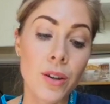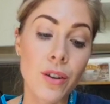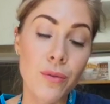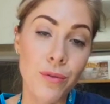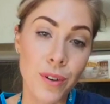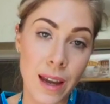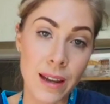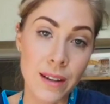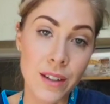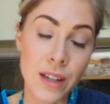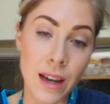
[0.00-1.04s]
Don't
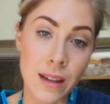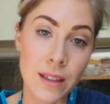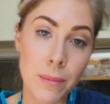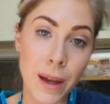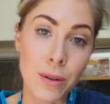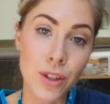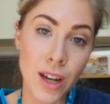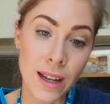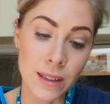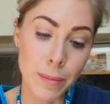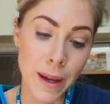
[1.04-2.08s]
forget to ask about
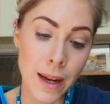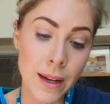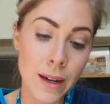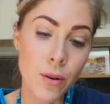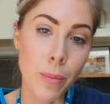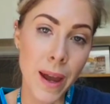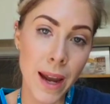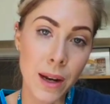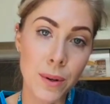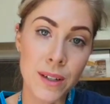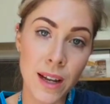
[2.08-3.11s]
chest pain or
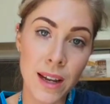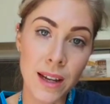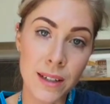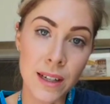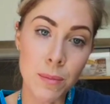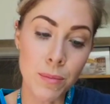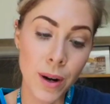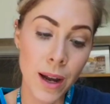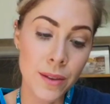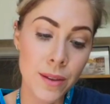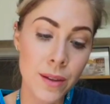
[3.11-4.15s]
pain when taking a deep
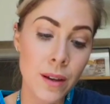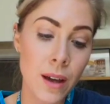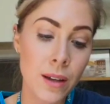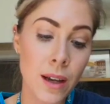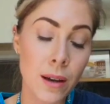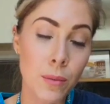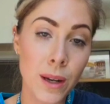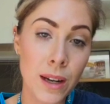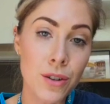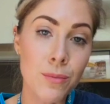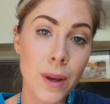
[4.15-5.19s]
breath. Uh, we
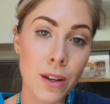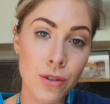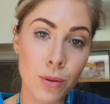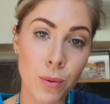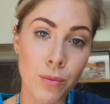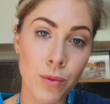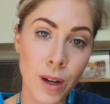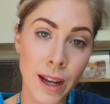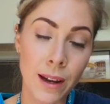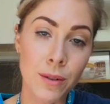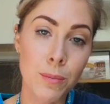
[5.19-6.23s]
need to make sure we're
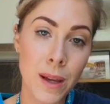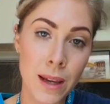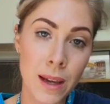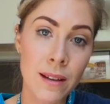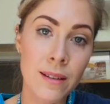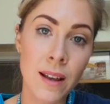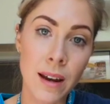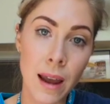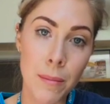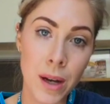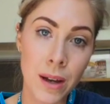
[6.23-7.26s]
ruling out PEs and
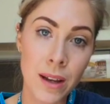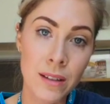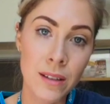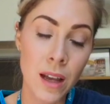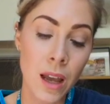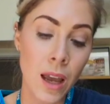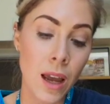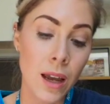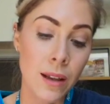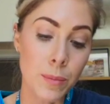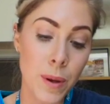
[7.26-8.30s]
MIs,
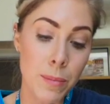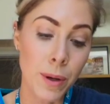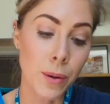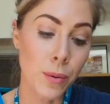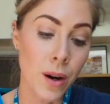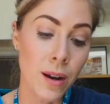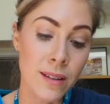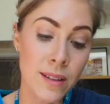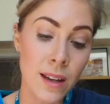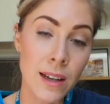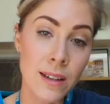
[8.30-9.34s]
as people who are
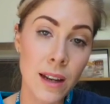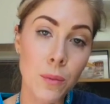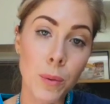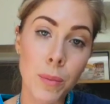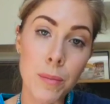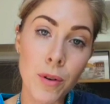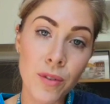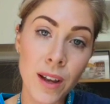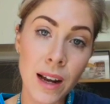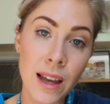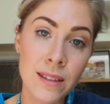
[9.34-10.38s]
isolating will be
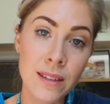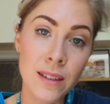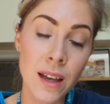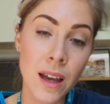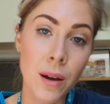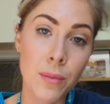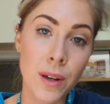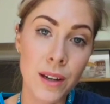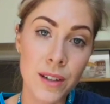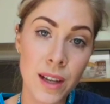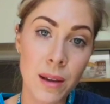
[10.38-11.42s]
moving less. And we
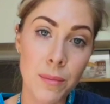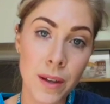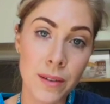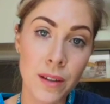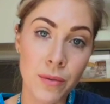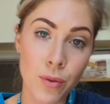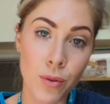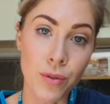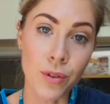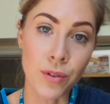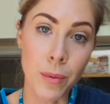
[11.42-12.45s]
need to keep this at the
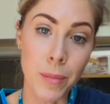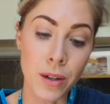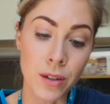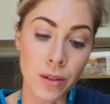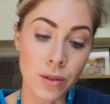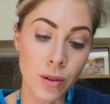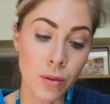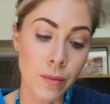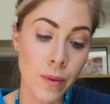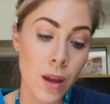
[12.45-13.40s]
forefront of our mind also.